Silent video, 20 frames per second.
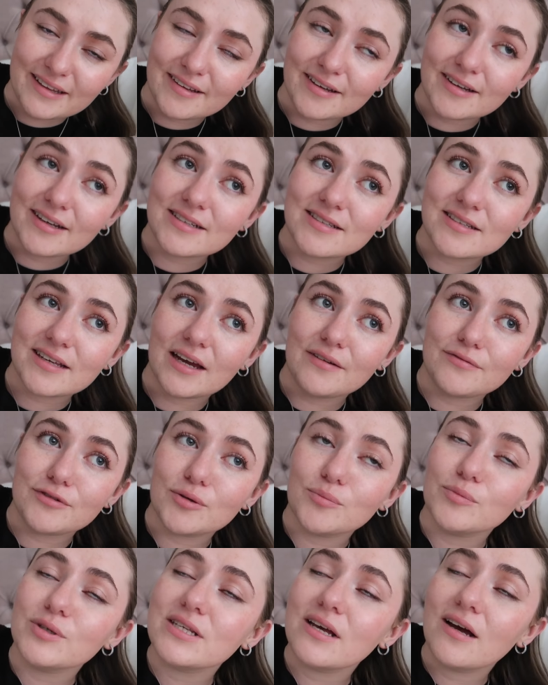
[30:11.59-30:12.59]
The escape
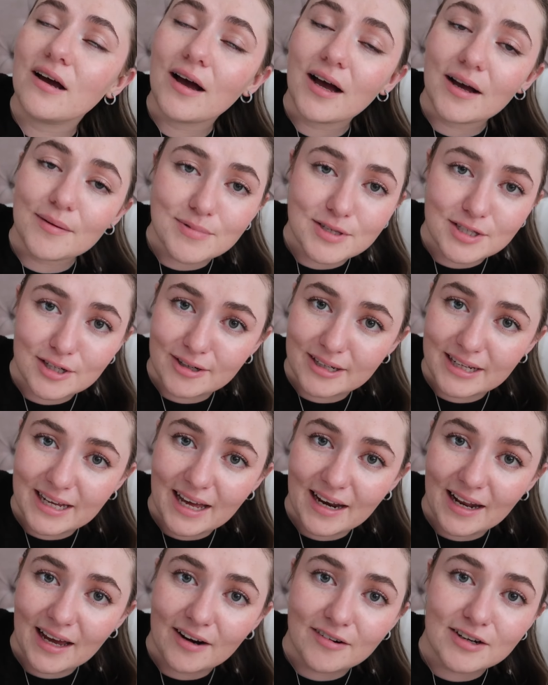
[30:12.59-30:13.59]
room was absolutely
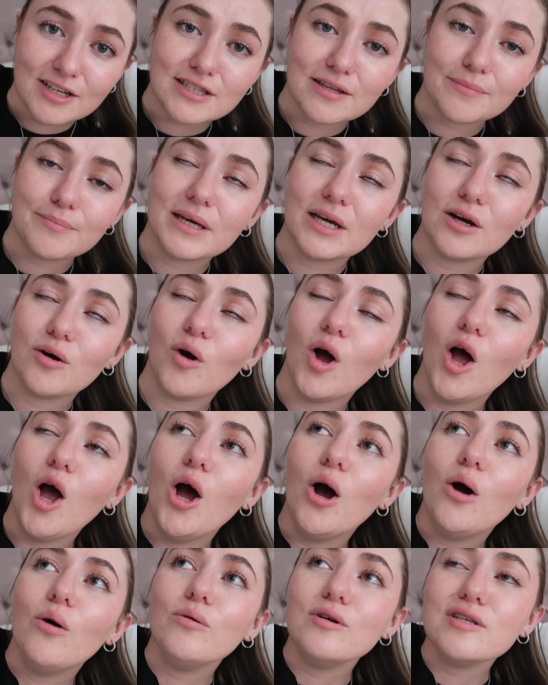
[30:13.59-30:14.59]
hilarious. The meal
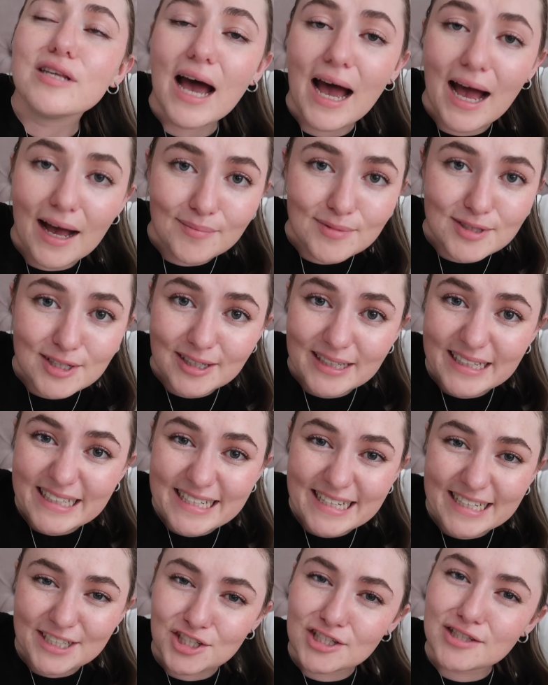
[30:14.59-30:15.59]
was absolutely
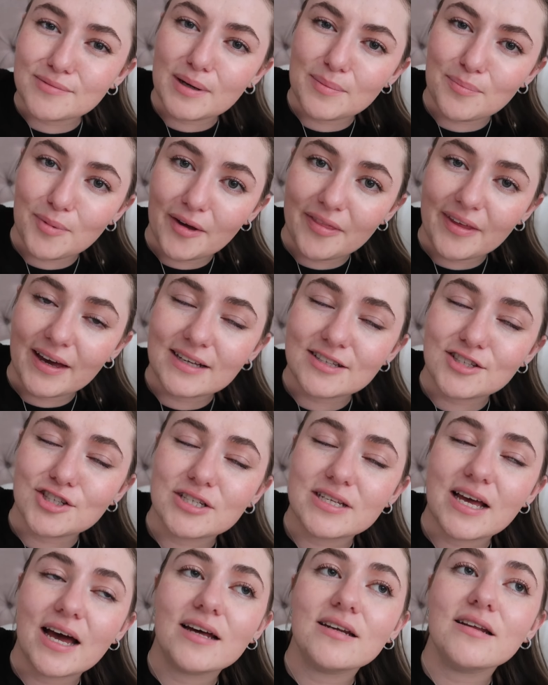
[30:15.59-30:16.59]
delicious. And my brother has
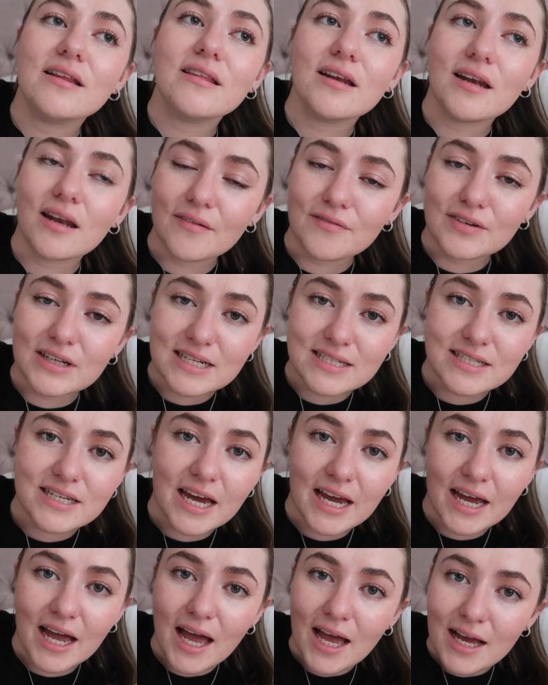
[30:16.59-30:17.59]
just had the loveliest
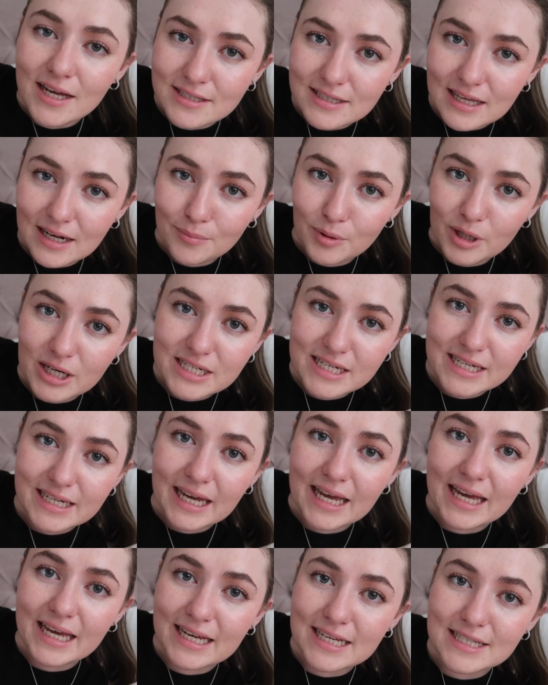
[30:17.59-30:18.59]
day celebrating
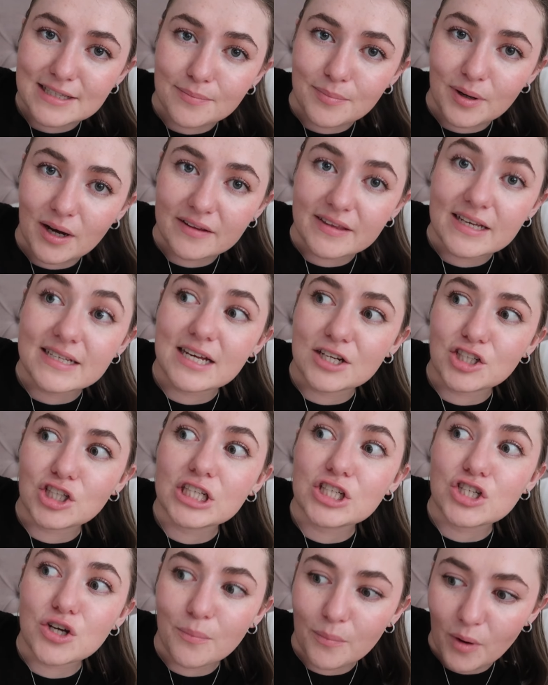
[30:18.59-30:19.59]
his birthday. It's
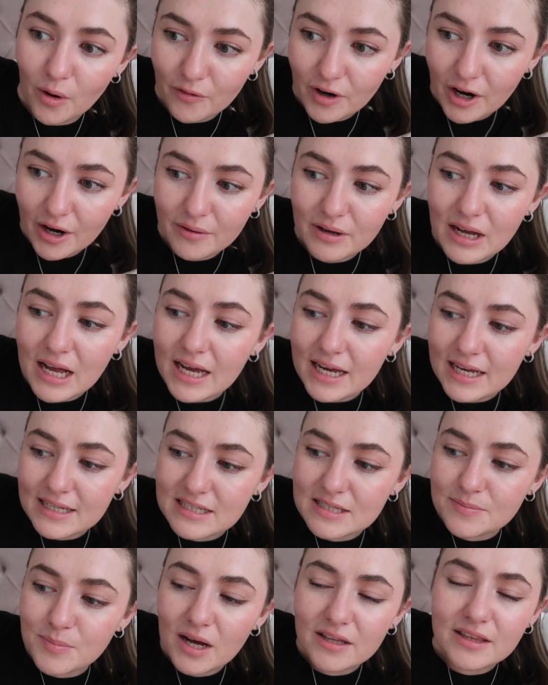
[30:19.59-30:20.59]
actually tomorrow is
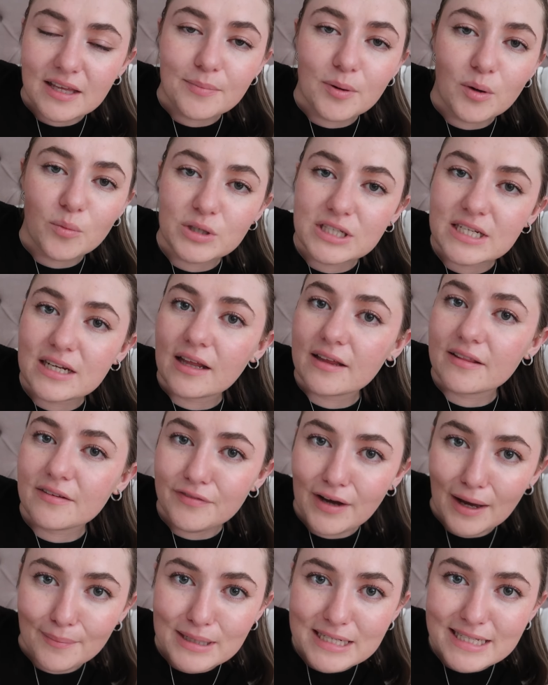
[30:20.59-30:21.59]
his birthday, but we did like the
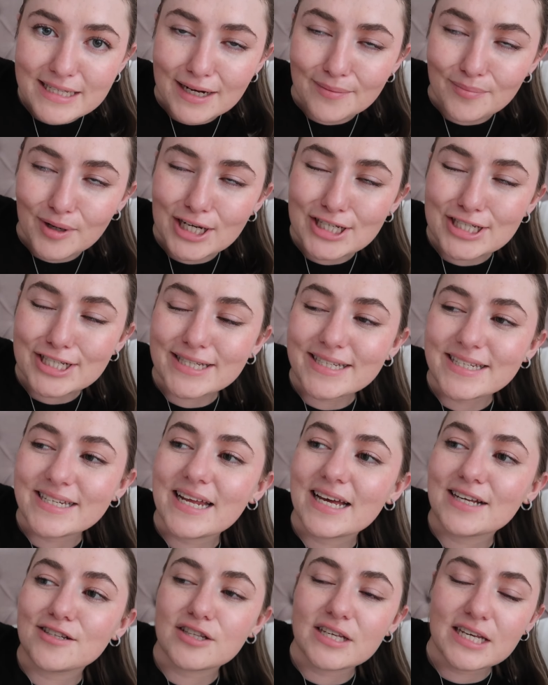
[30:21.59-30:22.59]
family celebrations
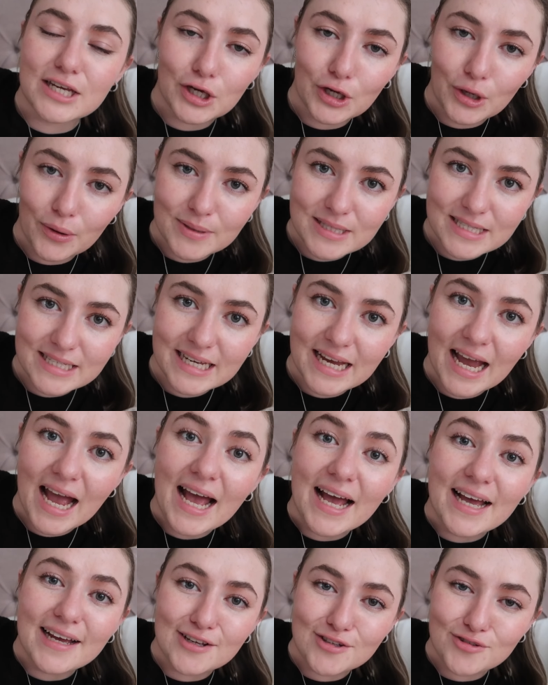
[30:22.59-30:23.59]
today so that he can go and see
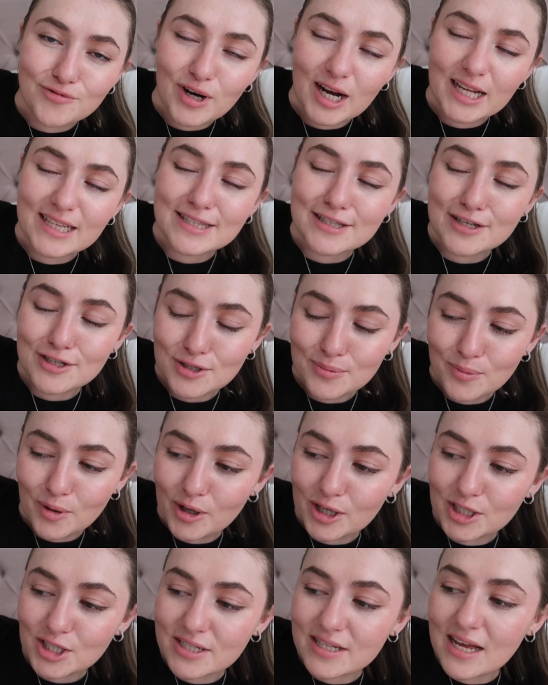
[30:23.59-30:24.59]
his friends
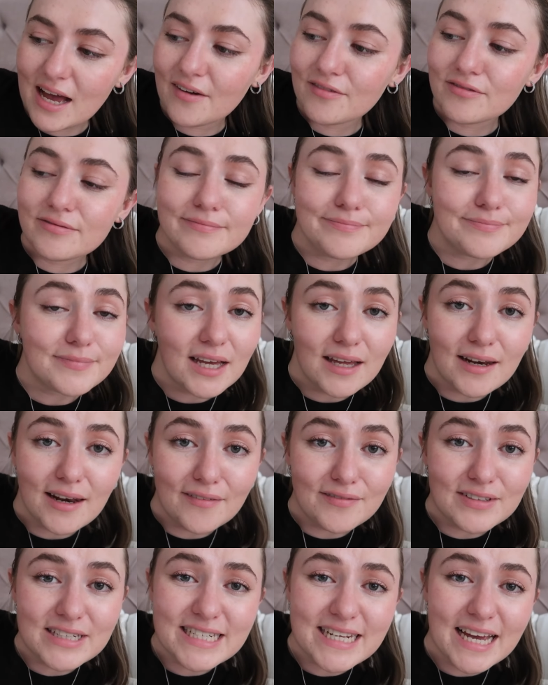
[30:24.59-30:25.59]
tomorrow and just have a
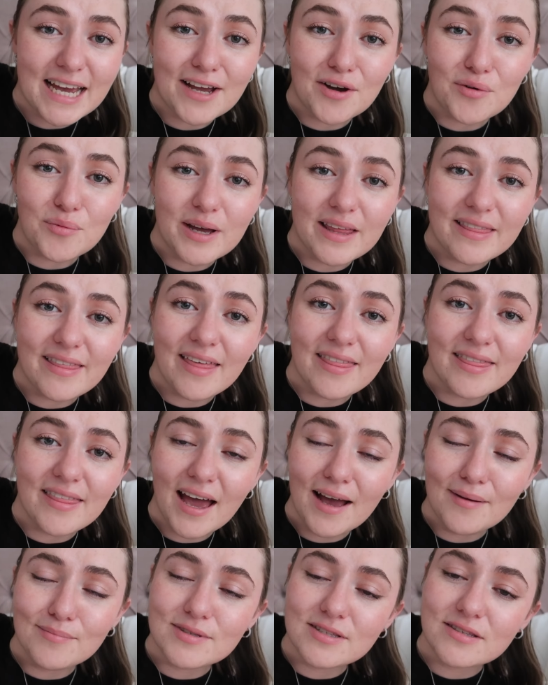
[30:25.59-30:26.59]
lovely day with
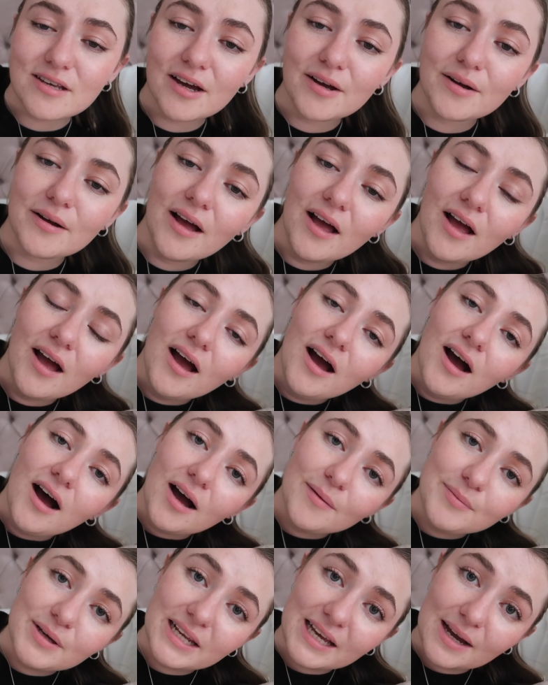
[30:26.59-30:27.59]
them. So
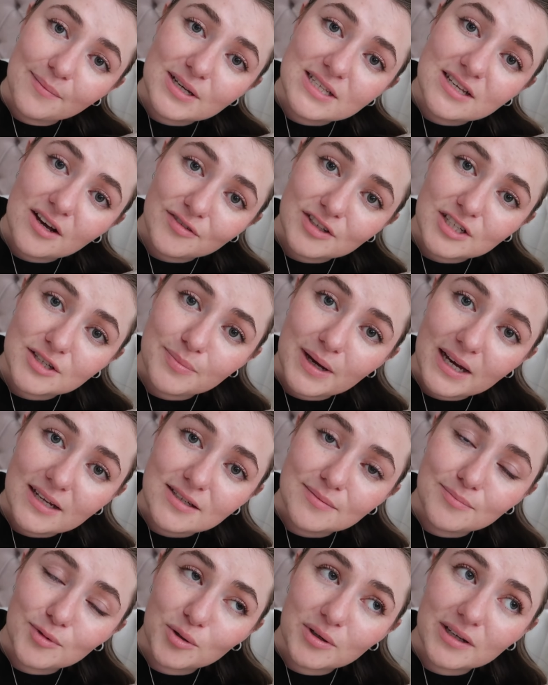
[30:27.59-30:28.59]
I'm going to get myself into bed.
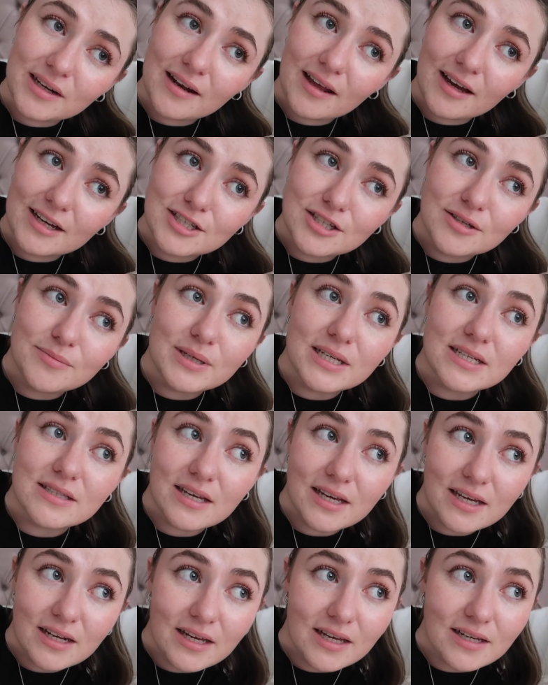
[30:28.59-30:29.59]
I'm not going to lie to you because
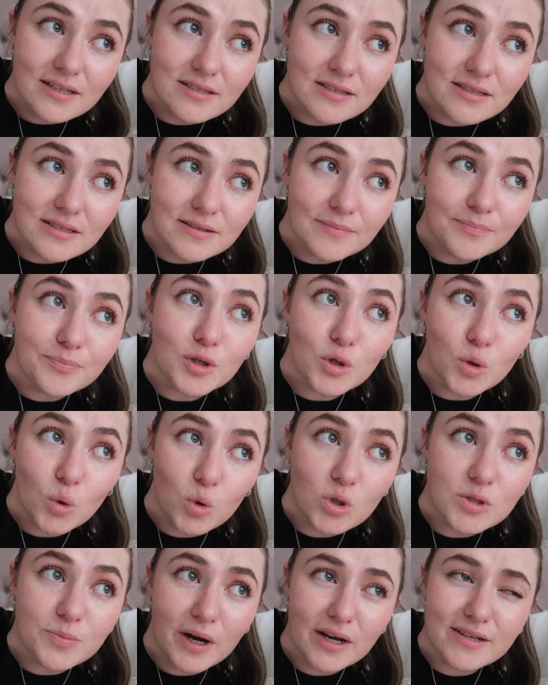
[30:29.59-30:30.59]
it is
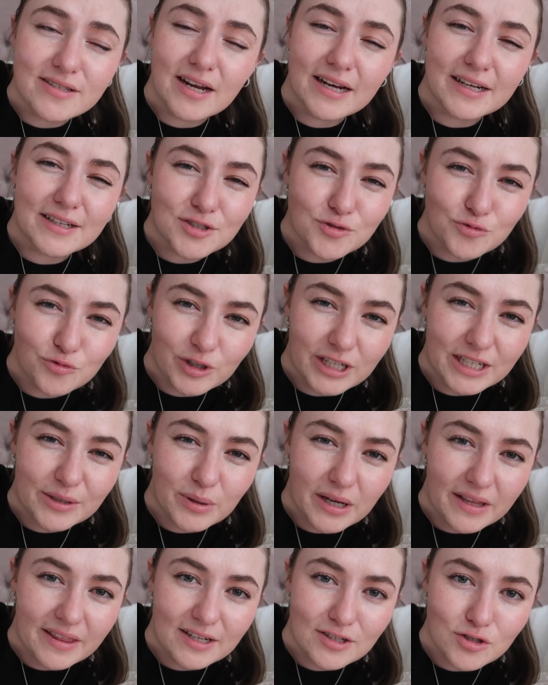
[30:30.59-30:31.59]
9:15. It's really
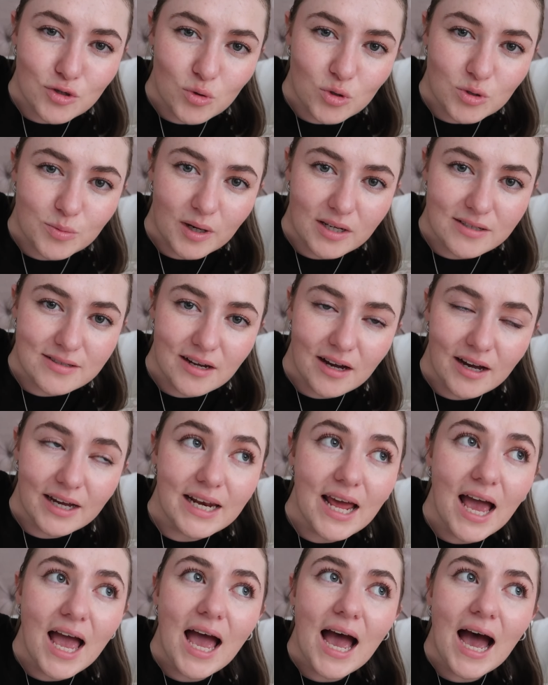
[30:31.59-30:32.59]
weird that it's 9:15
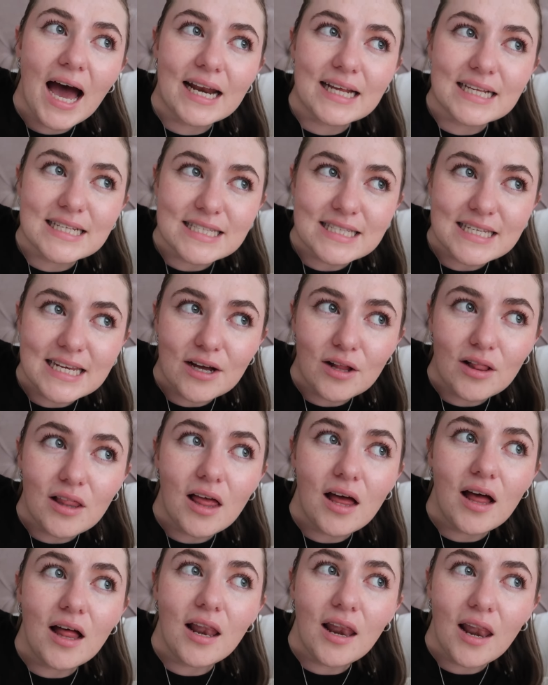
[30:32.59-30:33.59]
and it's still
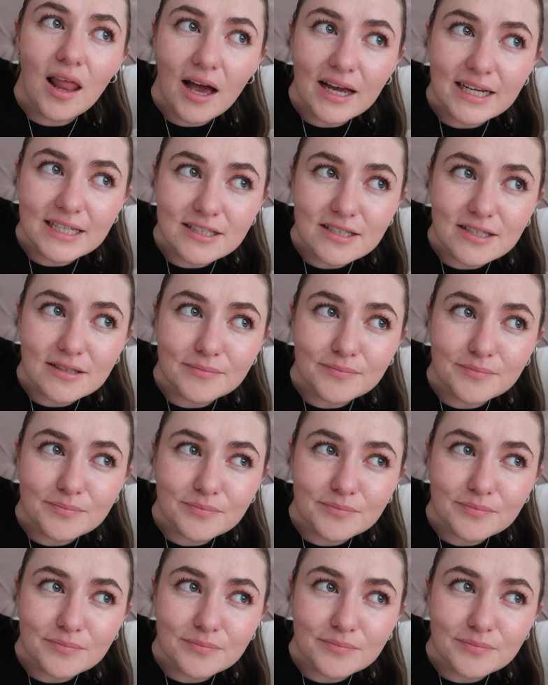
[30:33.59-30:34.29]
light.